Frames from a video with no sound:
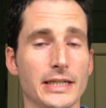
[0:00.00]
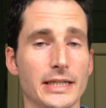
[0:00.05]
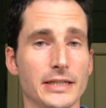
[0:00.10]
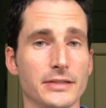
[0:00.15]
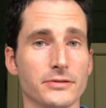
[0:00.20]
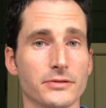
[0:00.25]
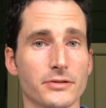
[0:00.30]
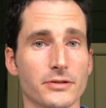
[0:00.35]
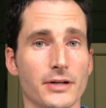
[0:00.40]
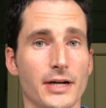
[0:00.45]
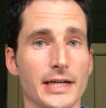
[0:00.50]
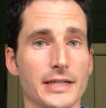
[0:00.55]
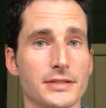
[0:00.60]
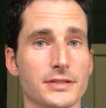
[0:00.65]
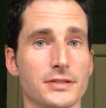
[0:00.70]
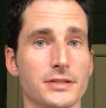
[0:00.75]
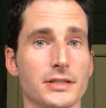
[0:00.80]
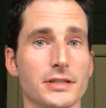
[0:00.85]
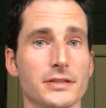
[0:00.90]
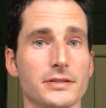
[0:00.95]
in
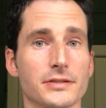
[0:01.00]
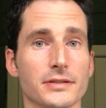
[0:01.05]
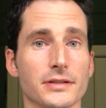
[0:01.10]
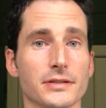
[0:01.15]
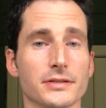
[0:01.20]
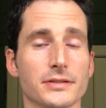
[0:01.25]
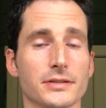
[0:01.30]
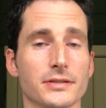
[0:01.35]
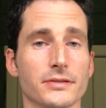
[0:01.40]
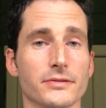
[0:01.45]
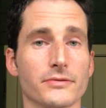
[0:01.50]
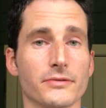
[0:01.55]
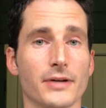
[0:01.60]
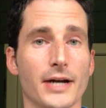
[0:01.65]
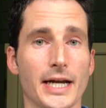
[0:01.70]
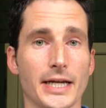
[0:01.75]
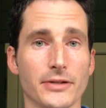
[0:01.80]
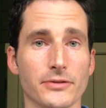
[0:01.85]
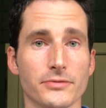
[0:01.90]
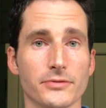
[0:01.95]
Christ Jesus,
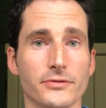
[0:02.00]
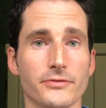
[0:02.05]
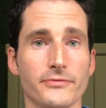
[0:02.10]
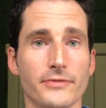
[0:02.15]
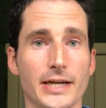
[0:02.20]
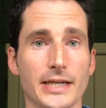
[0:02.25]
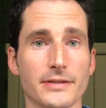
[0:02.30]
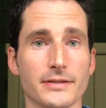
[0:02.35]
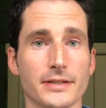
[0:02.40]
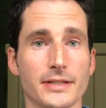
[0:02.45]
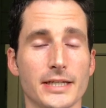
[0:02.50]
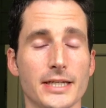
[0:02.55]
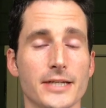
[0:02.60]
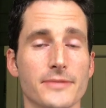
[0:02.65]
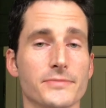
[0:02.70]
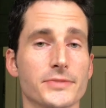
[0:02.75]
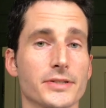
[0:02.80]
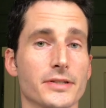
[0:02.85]
right, through faith in him.